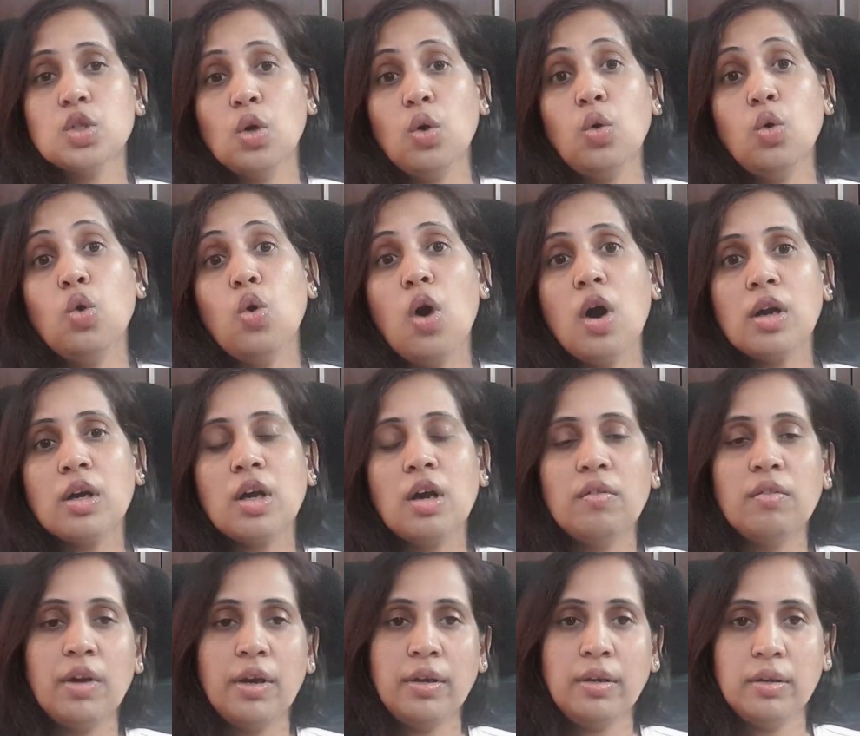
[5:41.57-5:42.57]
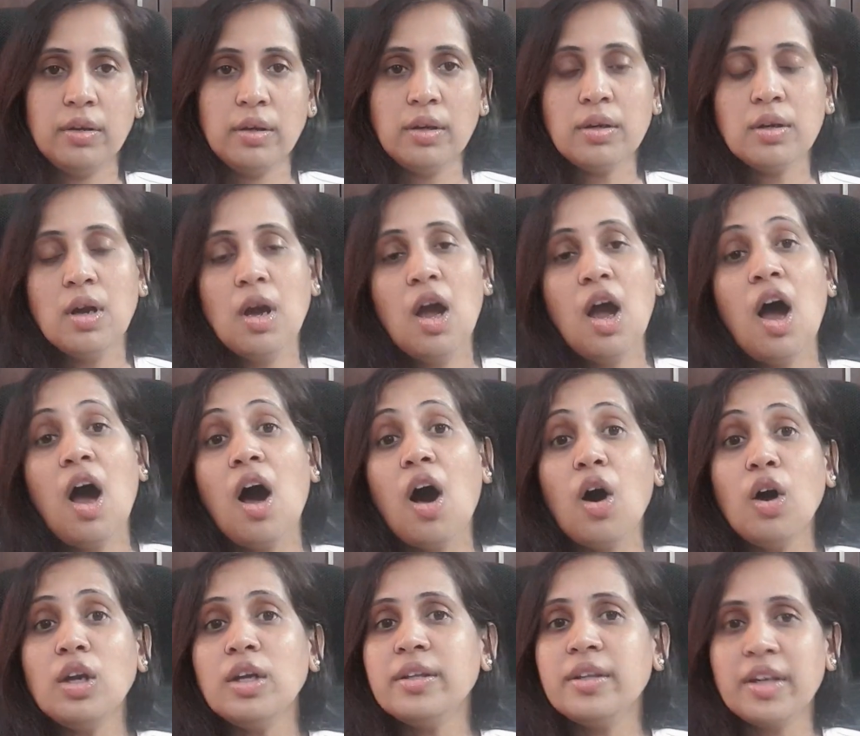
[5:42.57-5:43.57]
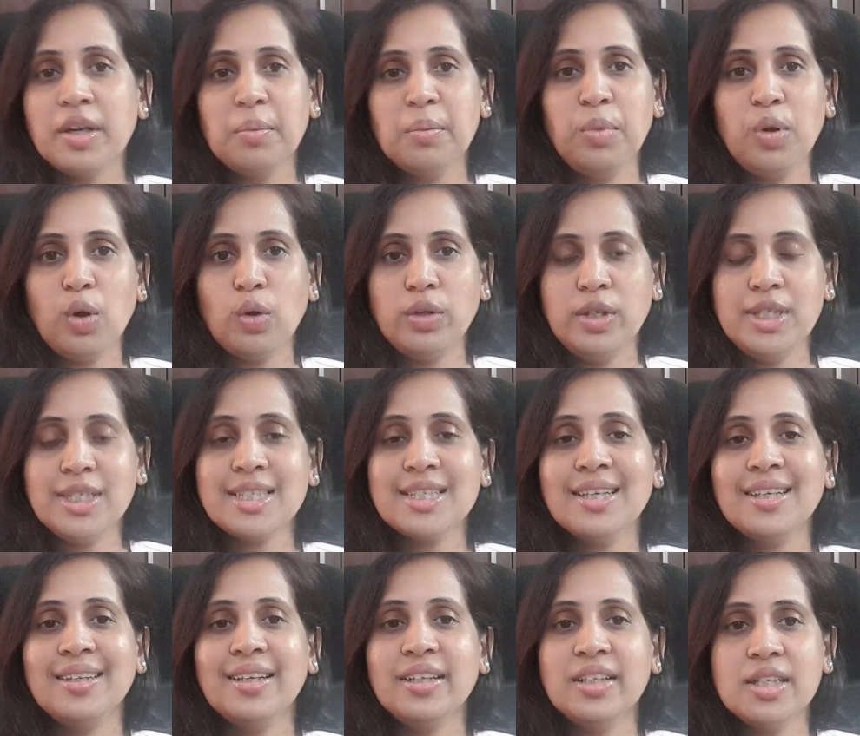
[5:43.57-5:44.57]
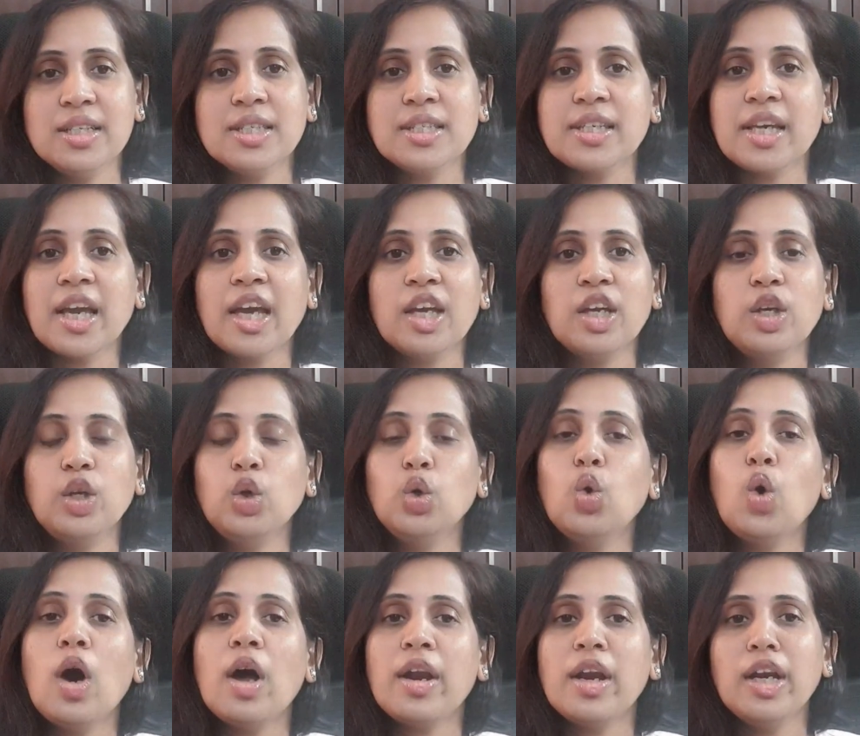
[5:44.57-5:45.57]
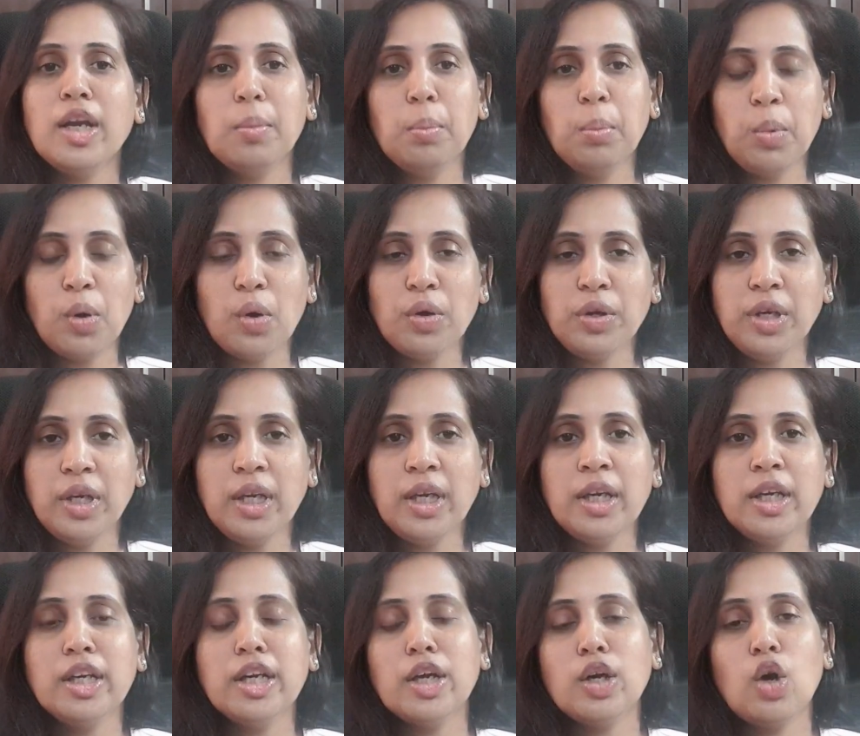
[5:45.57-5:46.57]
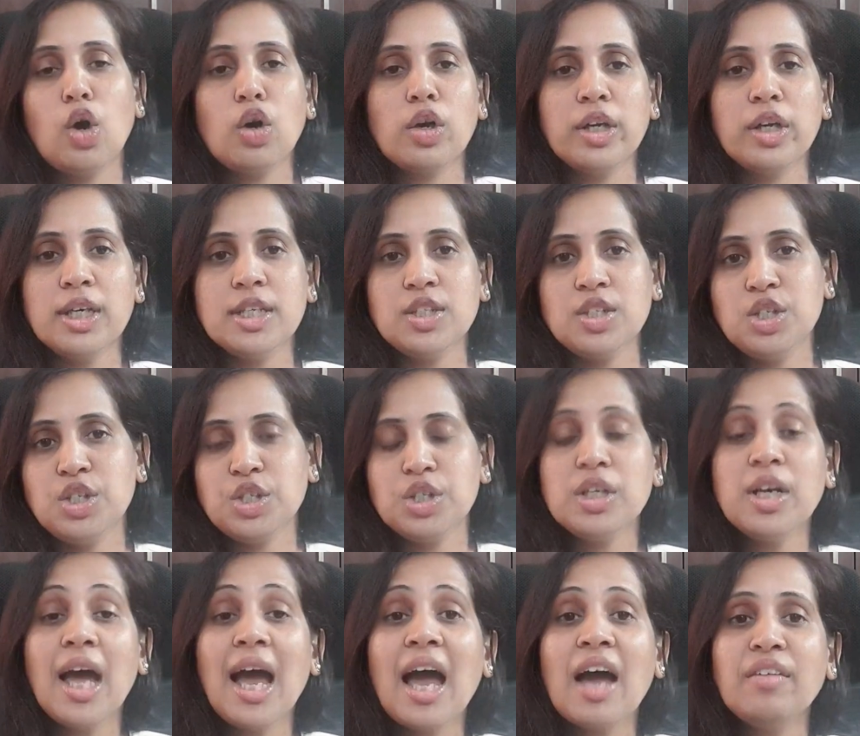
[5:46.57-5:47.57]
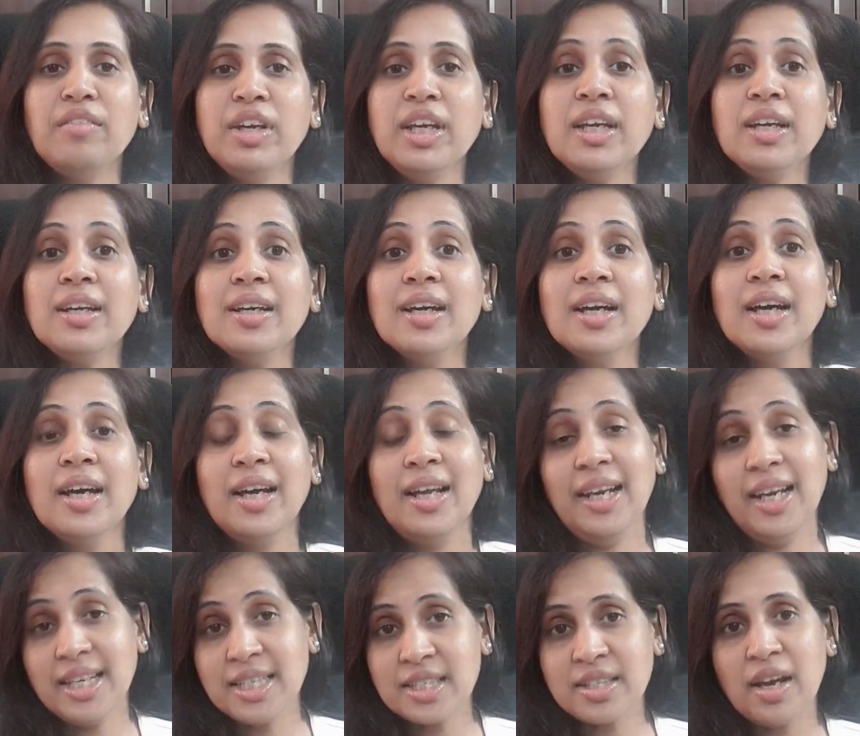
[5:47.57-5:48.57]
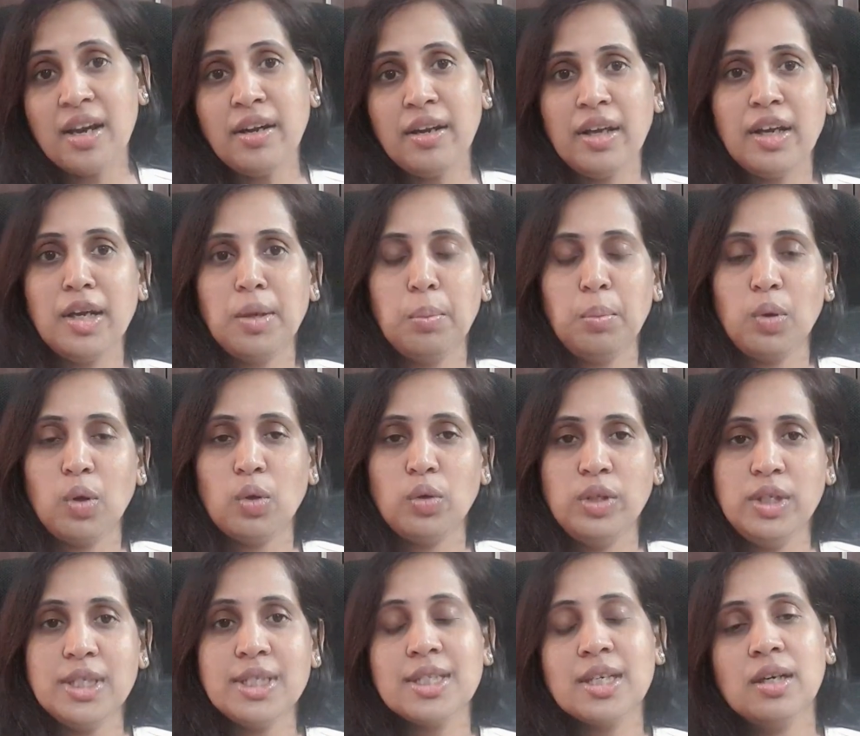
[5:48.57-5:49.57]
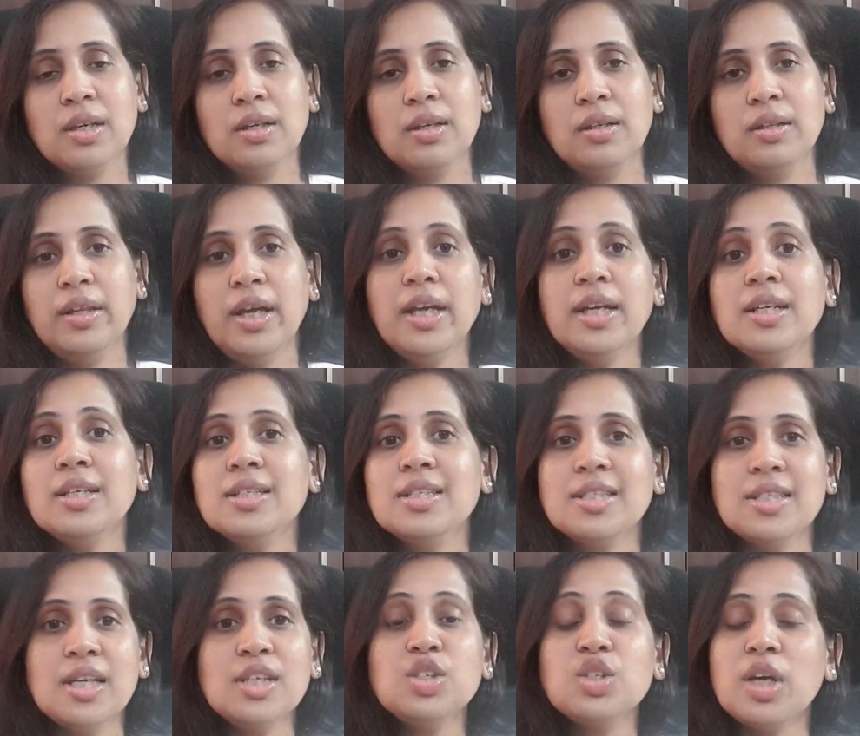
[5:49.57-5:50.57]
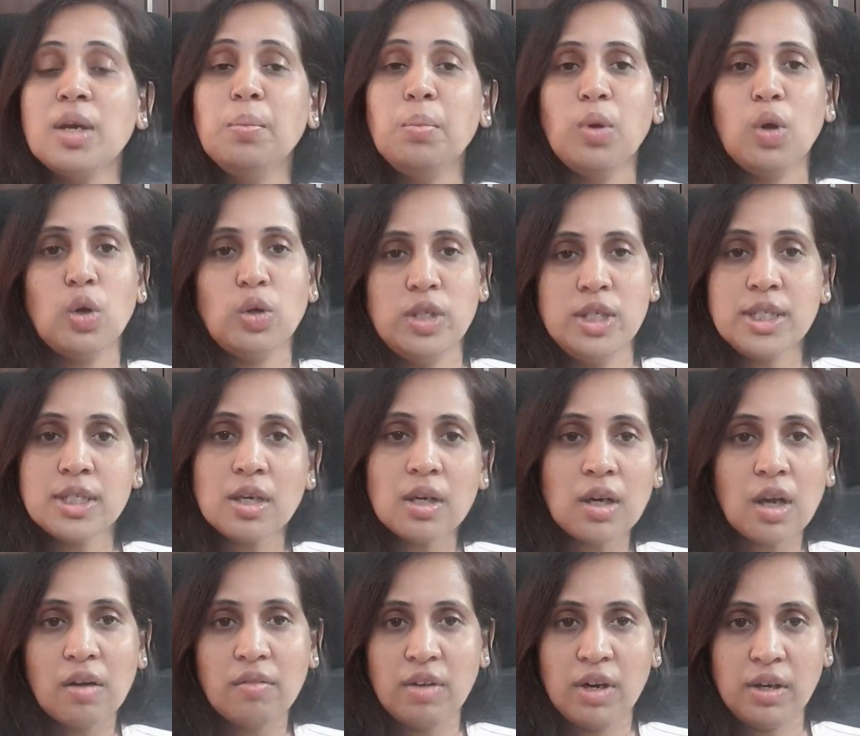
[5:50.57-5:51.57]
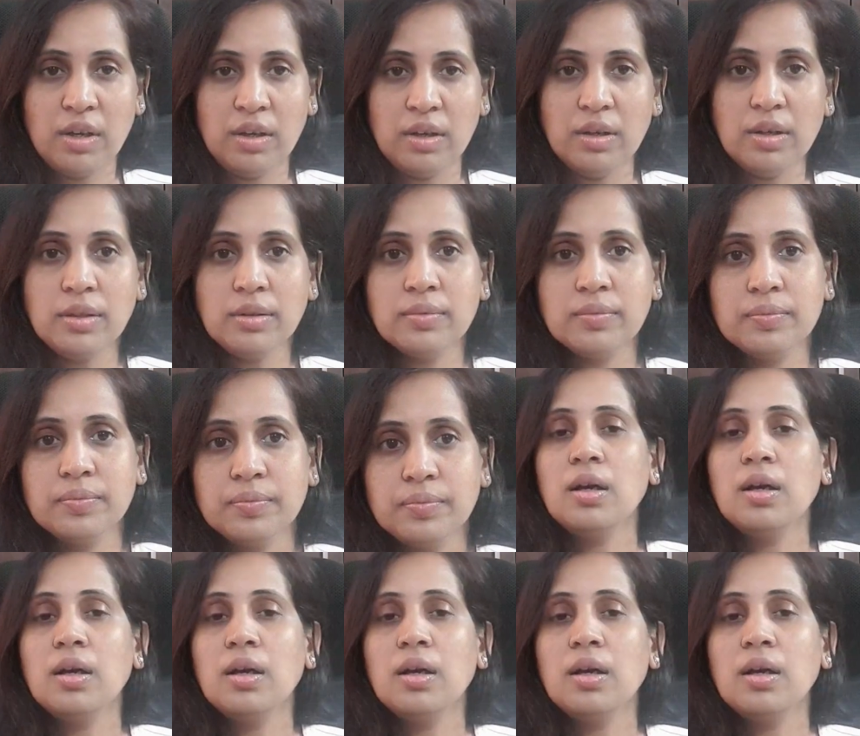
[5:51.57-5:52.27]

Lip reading: So who are covered here? All other employees, that is, say you are an employee in an organization having less than 10 employees, then such employees are covered here.